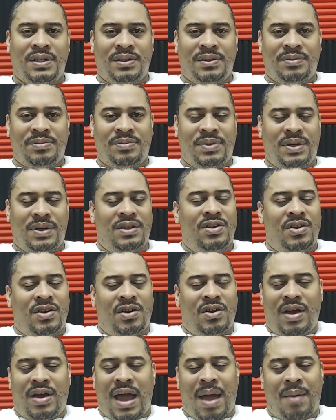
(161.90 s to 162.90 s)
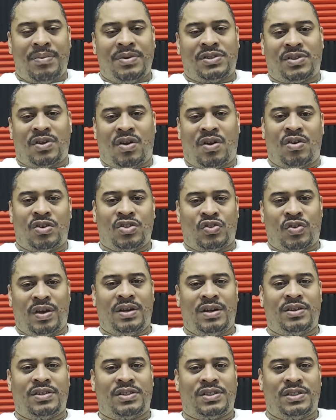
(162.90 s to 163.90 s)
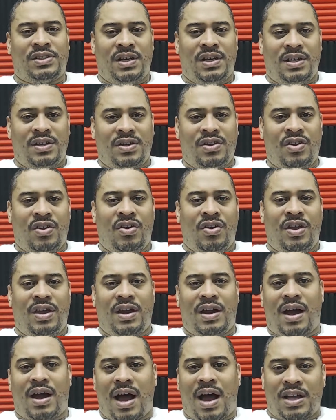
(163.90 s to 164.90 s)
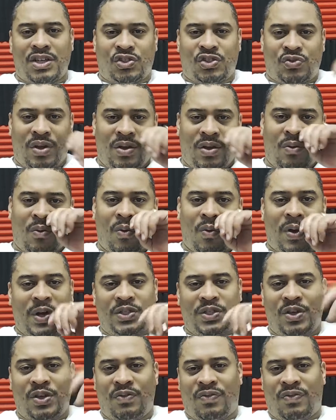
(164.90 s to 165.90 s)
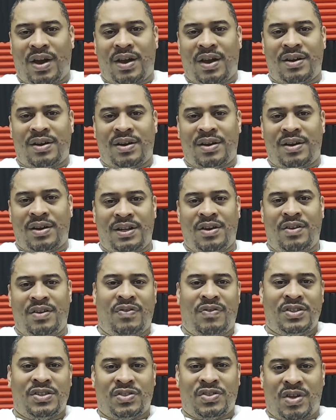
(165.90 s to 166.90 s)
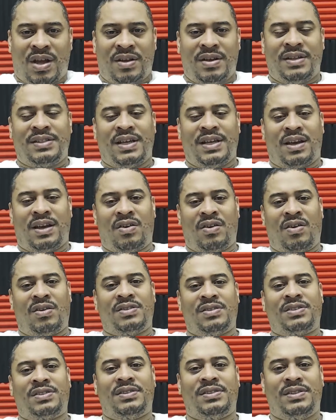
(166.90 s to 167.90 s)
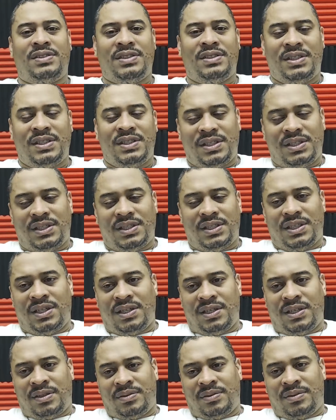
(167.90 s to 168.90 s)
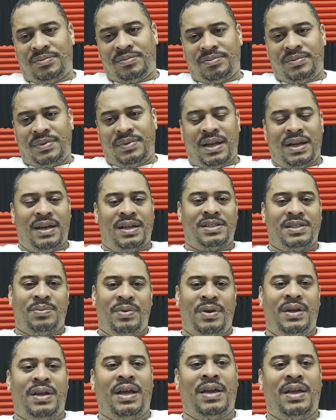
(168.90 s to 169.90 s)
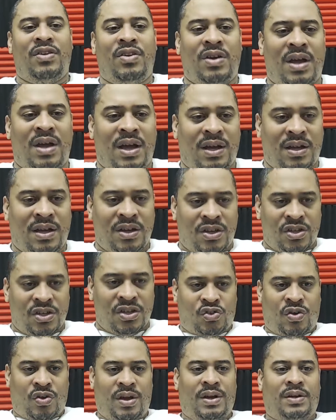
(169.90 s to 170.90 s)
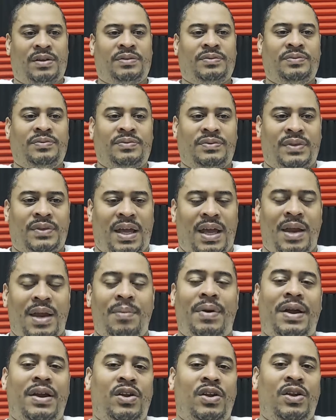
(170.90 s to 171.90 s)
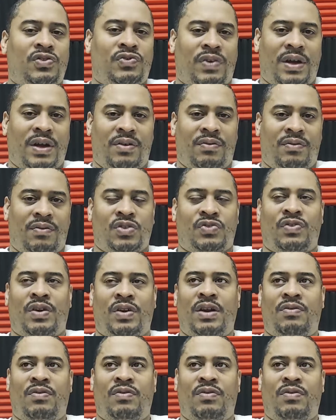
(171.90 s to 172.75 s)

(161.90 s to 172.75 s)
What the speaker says: But, it happens to all trainers. You get a hot streak with 1 or 2 fighters, and then you fizzle out, they take a loss. That doesn't mean that you're not a good trainer. Anybody knows Freddie Roach